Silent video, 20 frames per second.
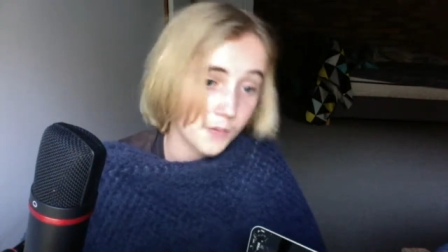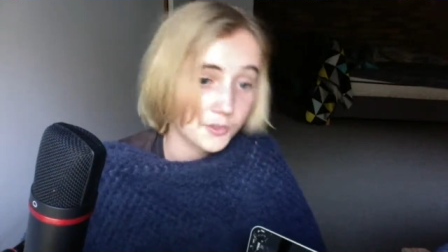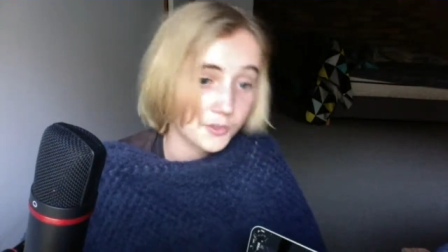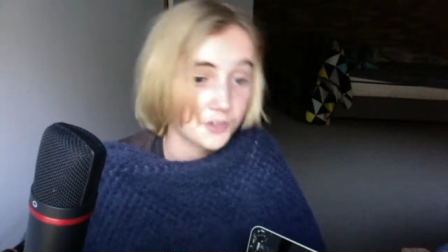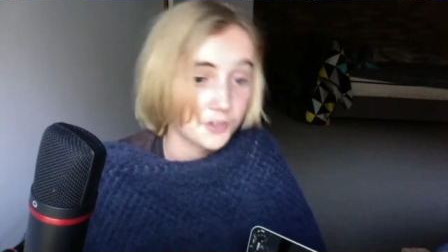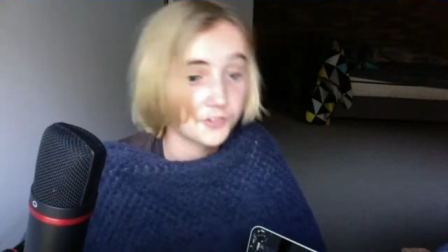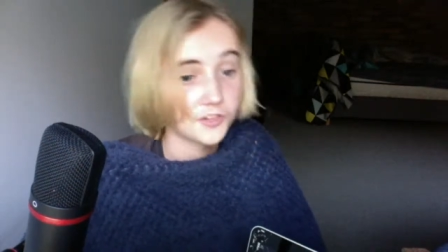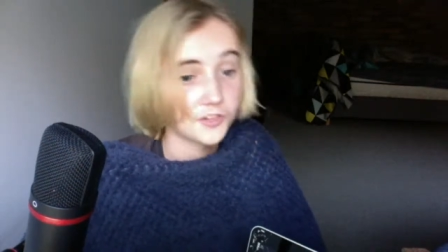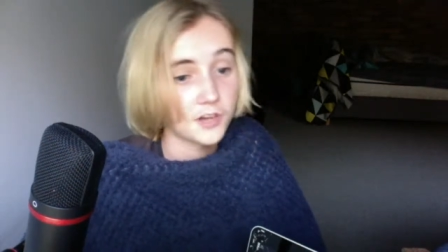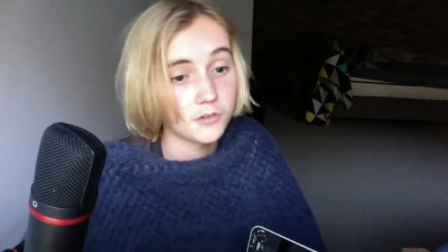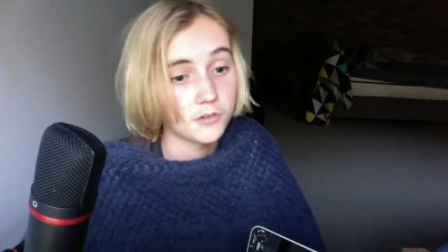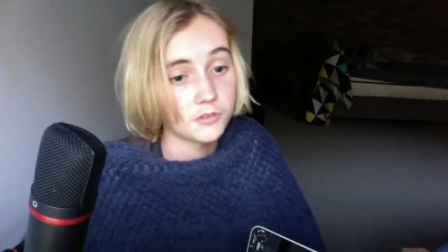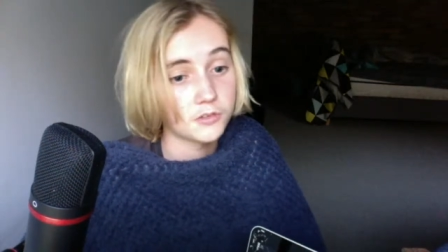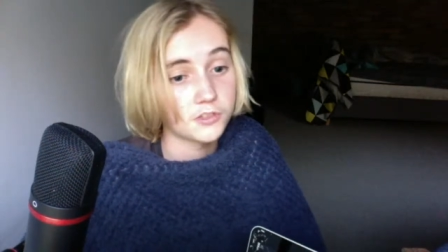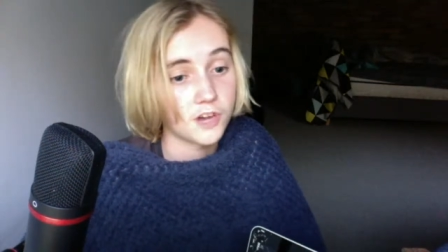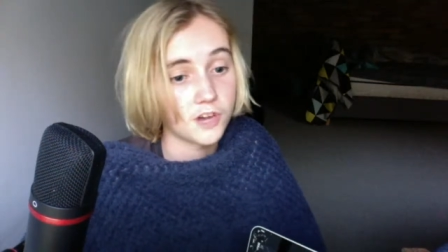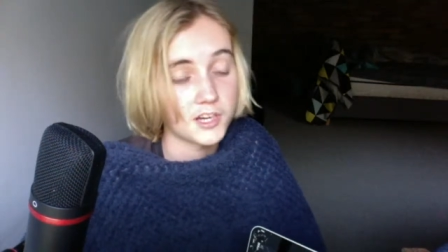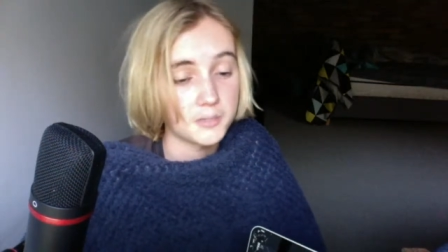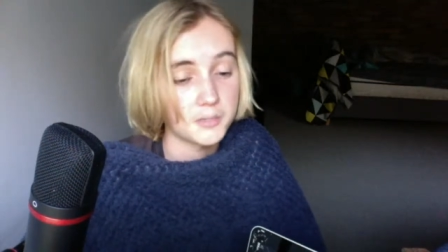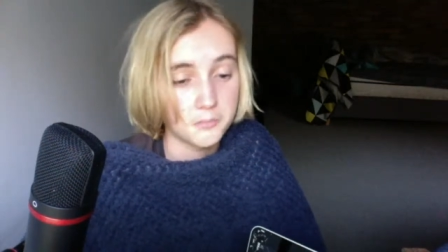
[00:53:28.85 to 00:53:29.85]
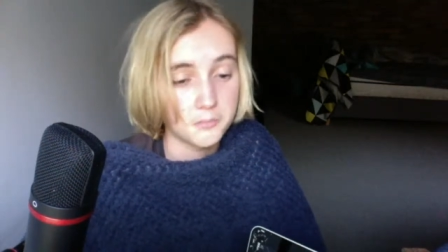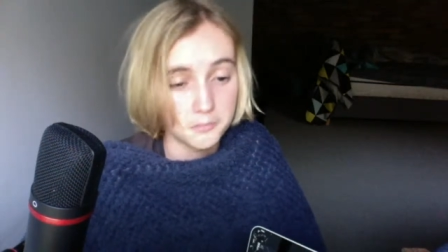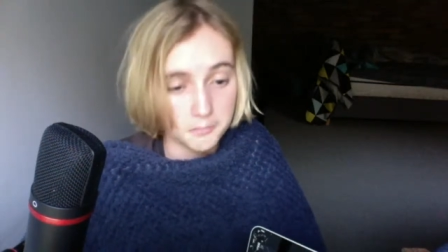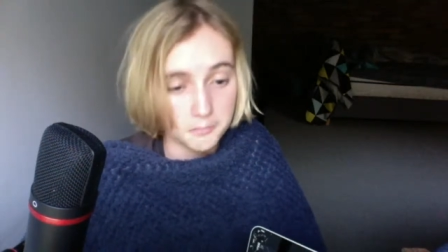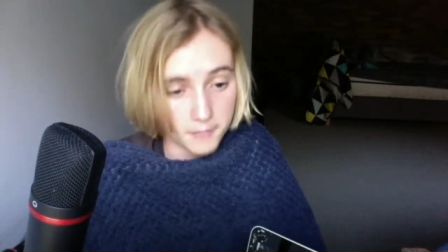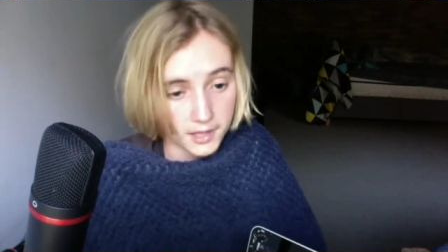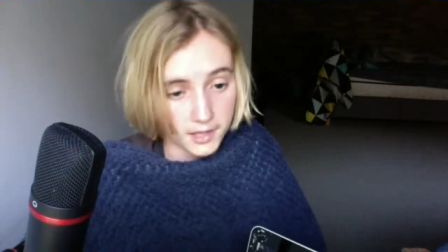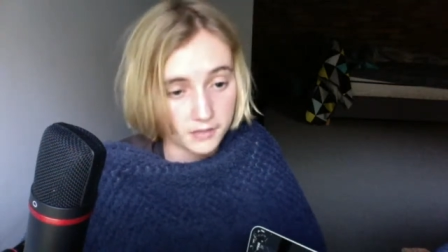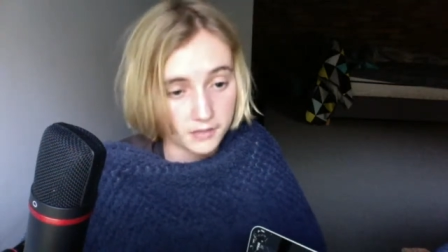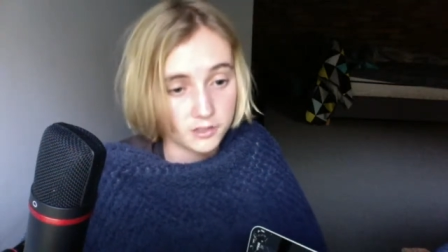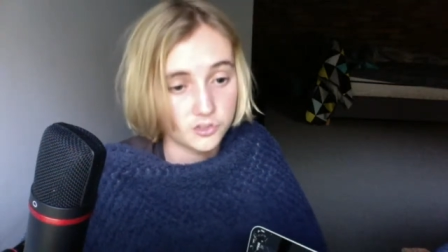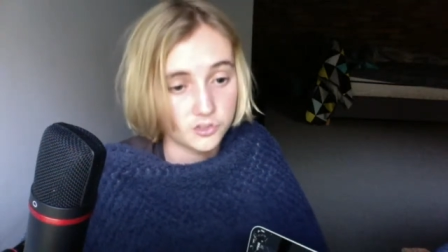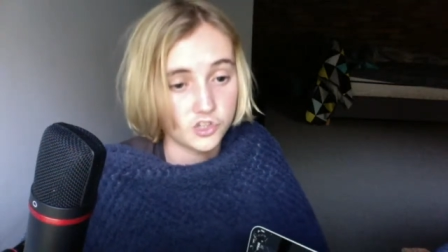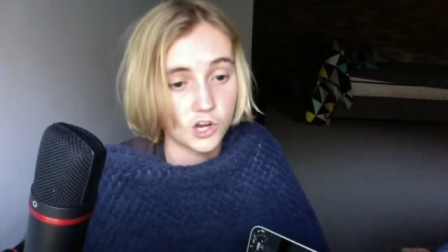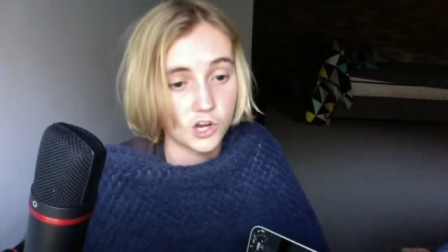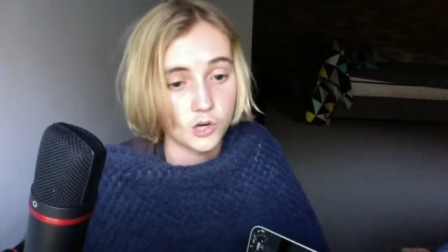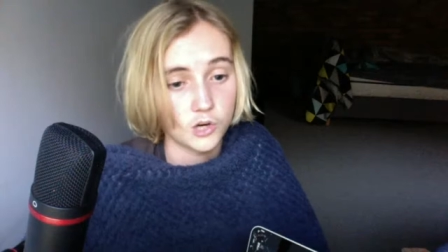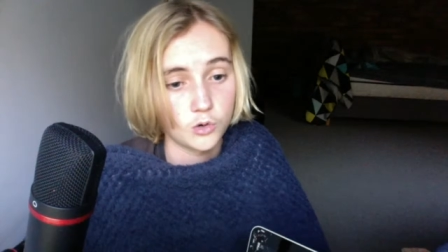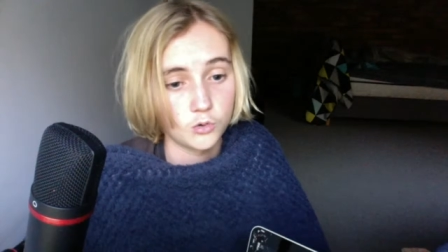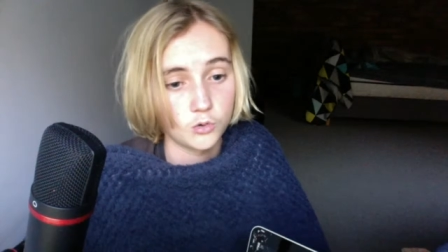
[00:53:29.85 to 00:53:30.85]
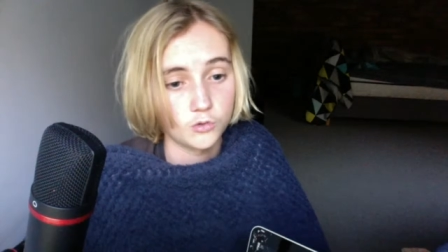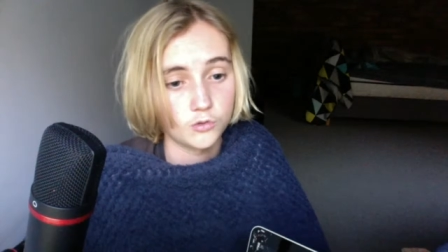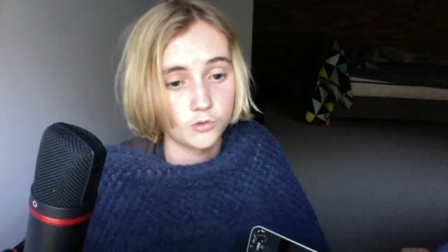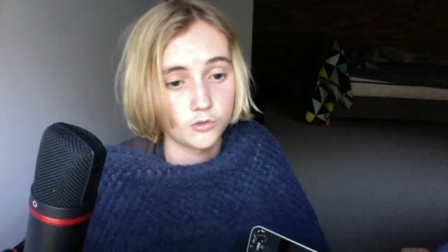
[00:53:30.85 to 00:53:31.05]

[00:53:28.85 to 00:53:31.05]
on this channel is I didn't make this channel